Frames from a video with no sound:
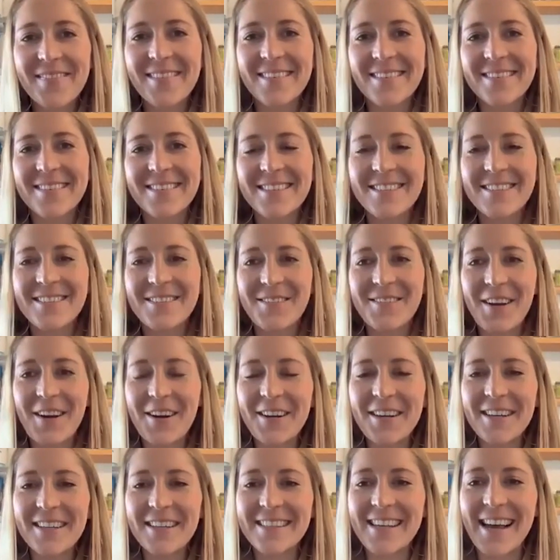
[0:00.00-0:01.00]
This is
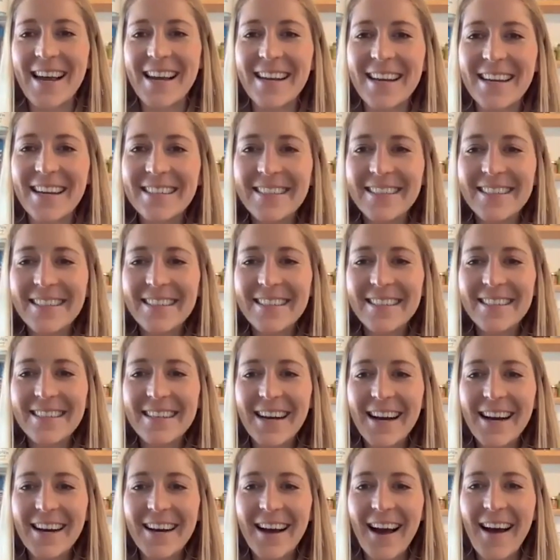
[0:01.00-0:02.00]
very exciting.
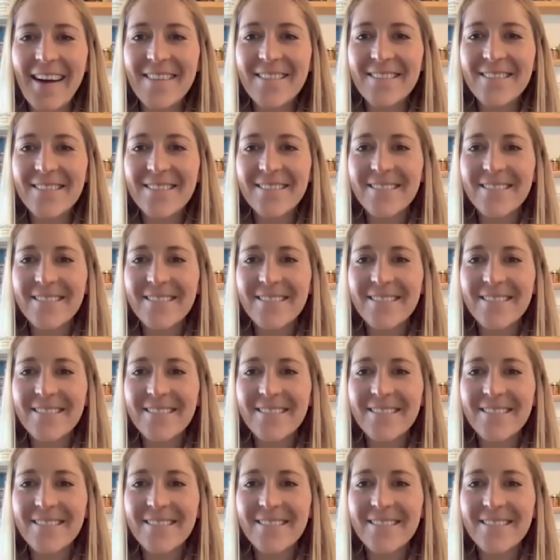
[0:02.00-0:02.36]
Okay.